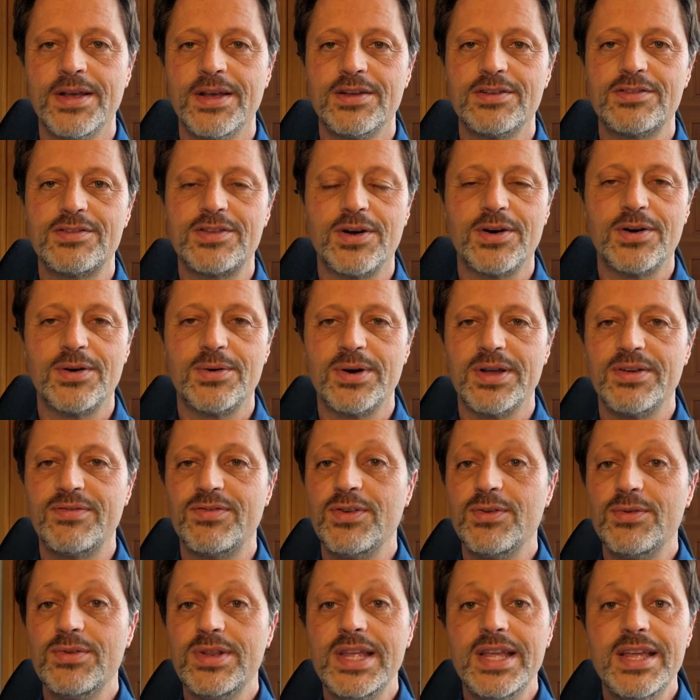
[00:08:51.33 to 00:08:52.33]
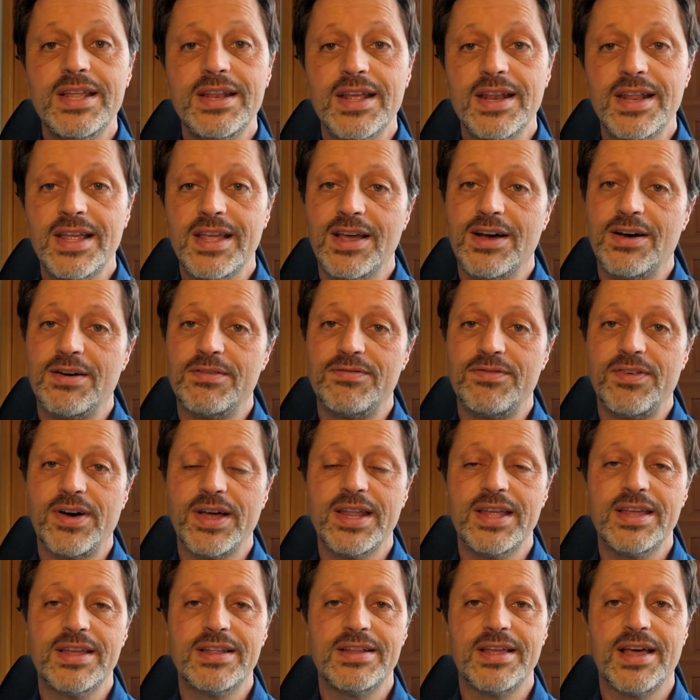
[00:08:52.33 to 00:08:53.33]
So if you need any help
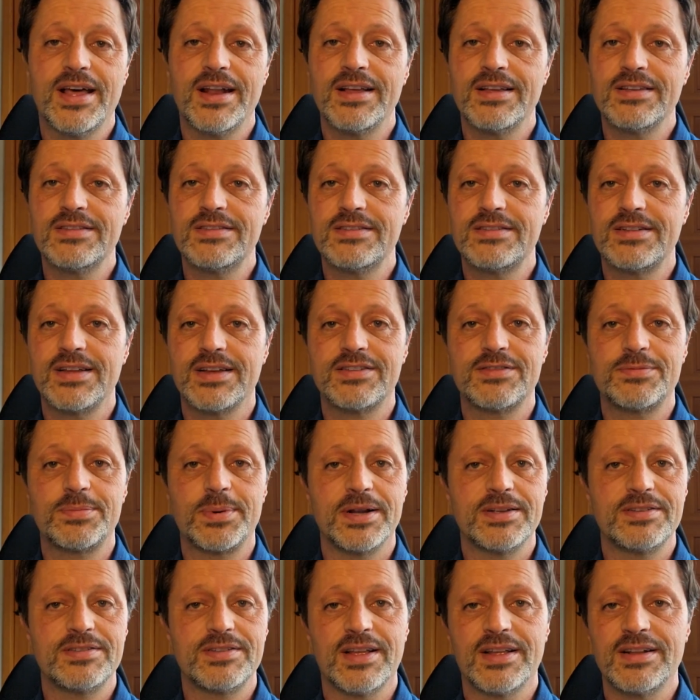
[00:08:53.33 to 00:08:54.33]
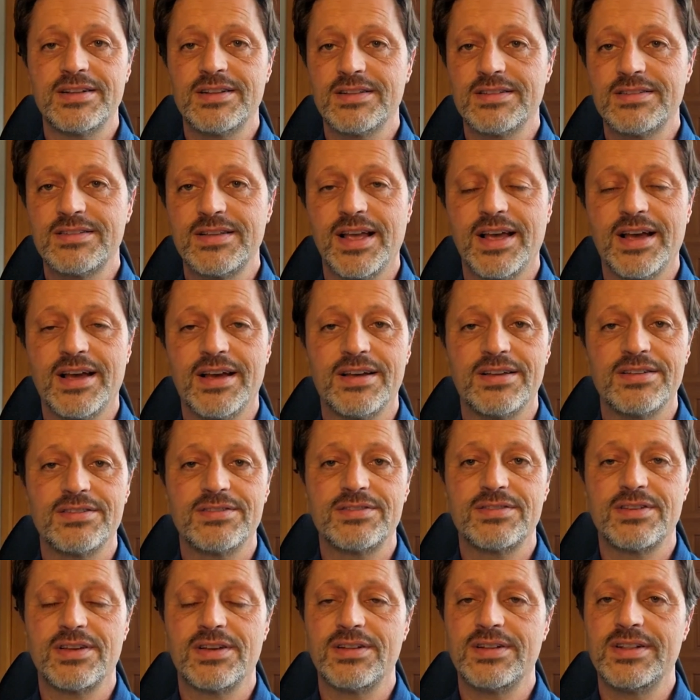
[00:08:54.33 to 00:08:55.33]
finding a dentist, Express Dentist
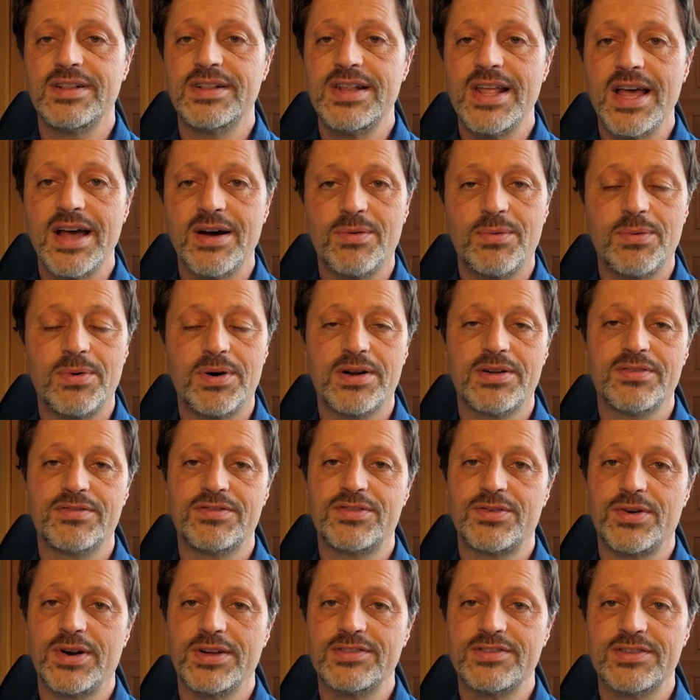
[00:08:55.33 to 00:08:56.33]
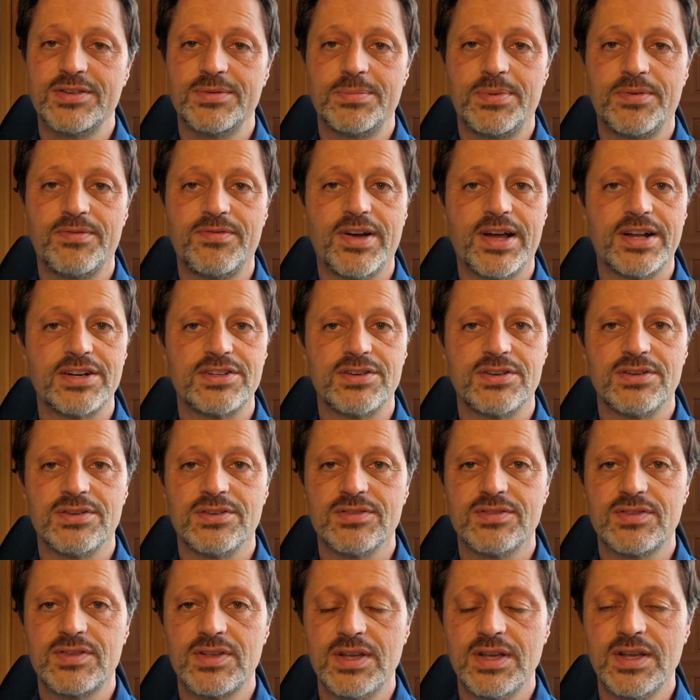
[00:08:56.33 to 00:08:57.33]
has a network of trusted
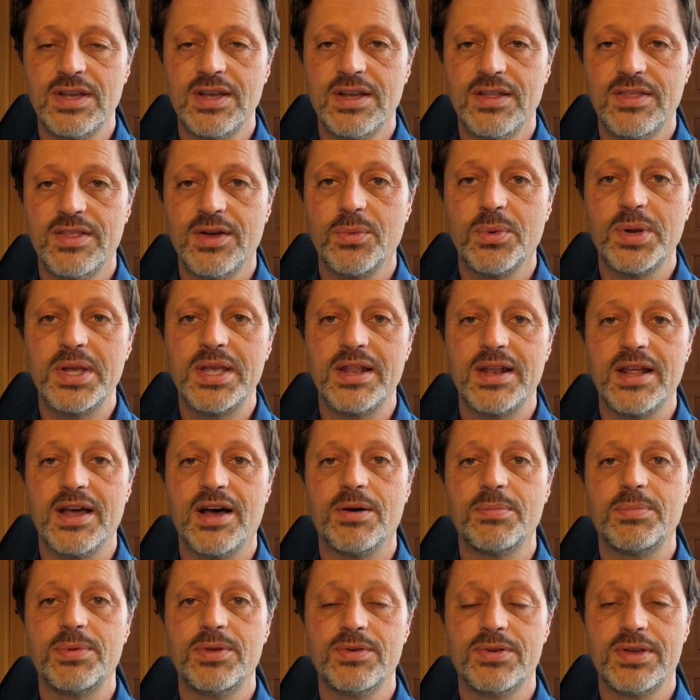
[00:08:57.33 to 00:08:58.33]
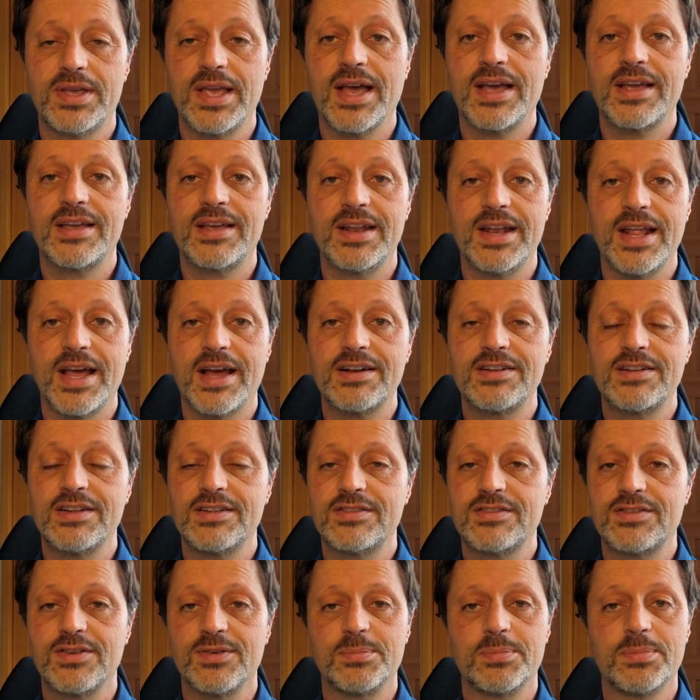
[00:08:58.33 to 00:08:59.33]
professionals that we can help you get
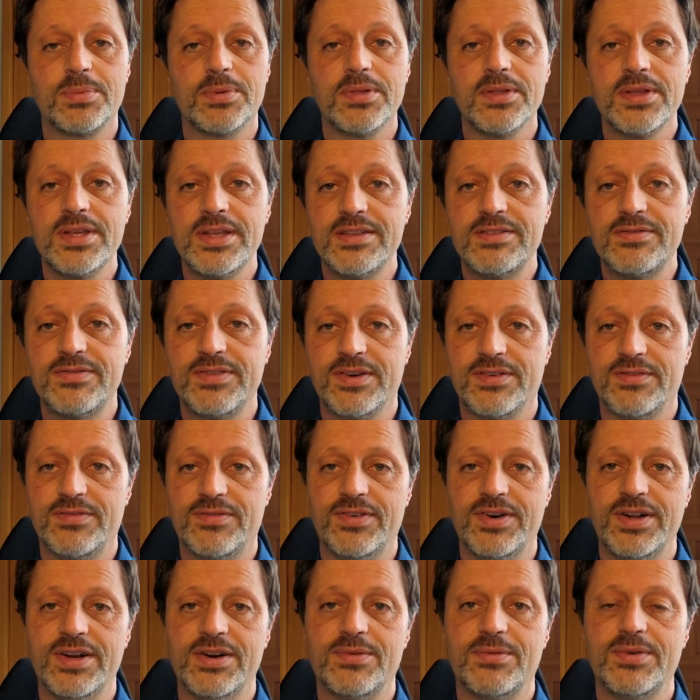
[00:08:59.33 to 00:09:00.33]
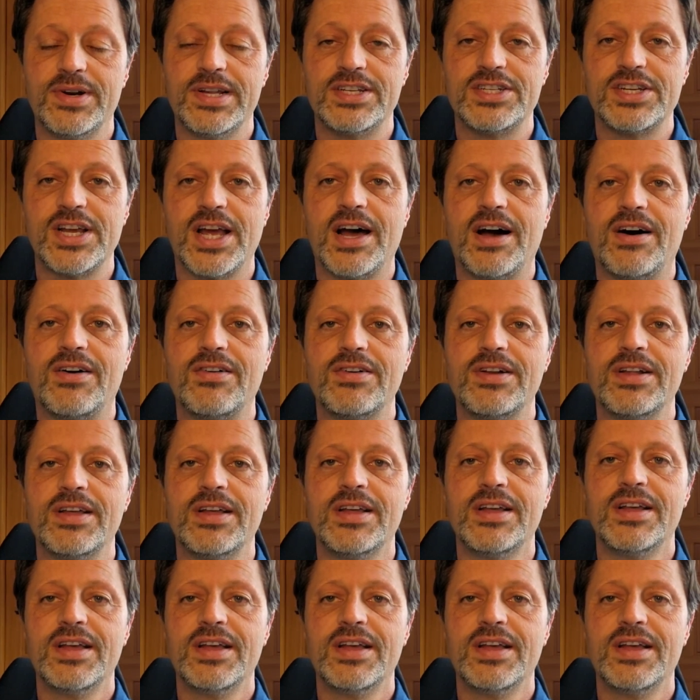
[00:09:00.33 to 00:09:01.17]
connected. So please feel free to reach out.